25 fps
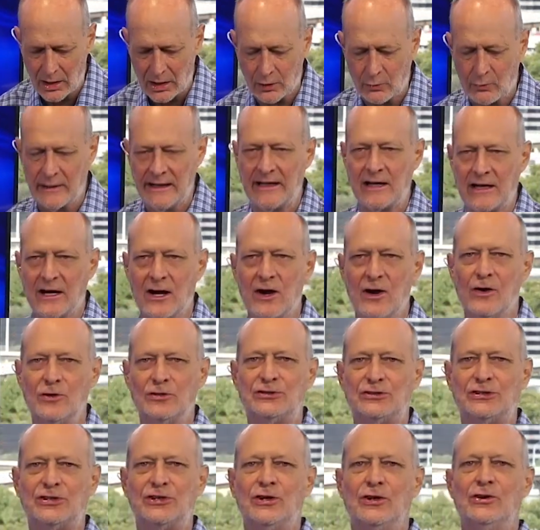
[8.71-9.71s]
We go
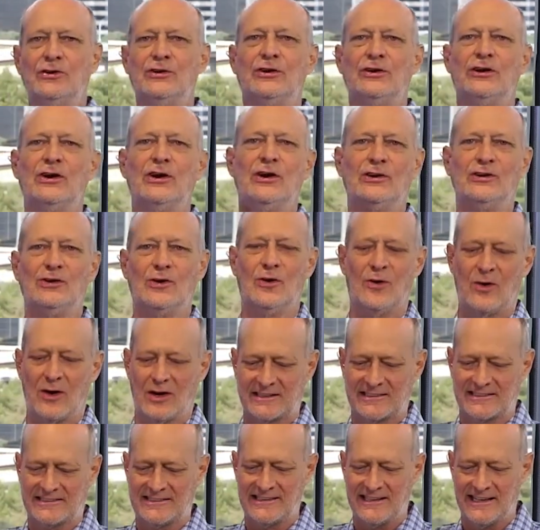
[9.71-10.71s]
to New York
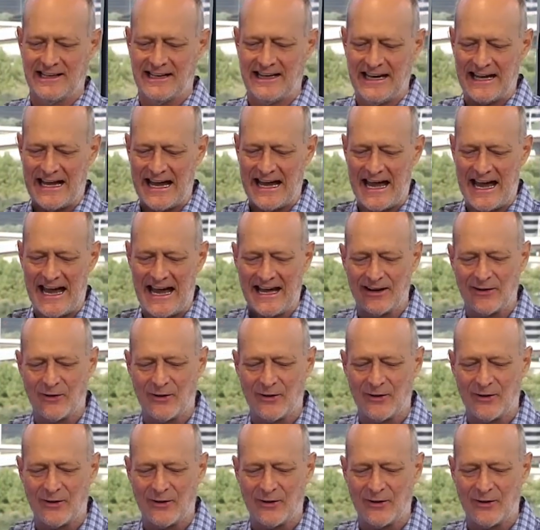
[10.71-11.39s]
City and